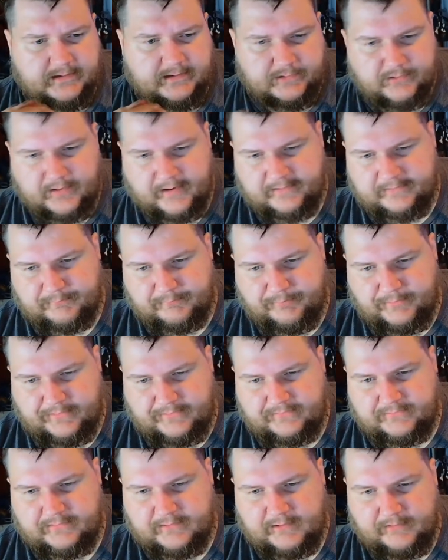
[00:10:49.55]
Then you got the
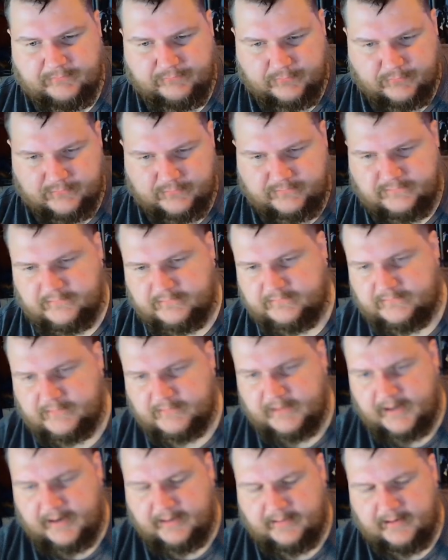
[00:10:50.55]
P C for
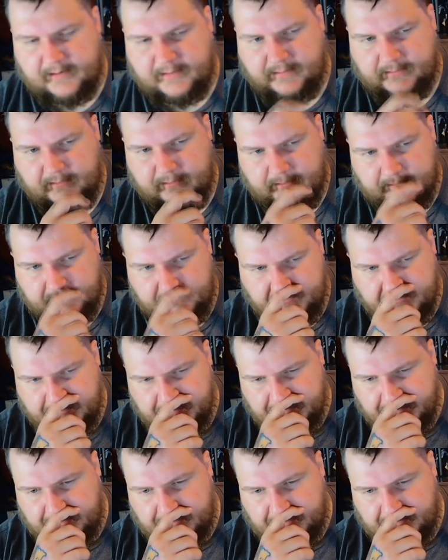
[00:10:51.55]
sixty-nine ninety-nine.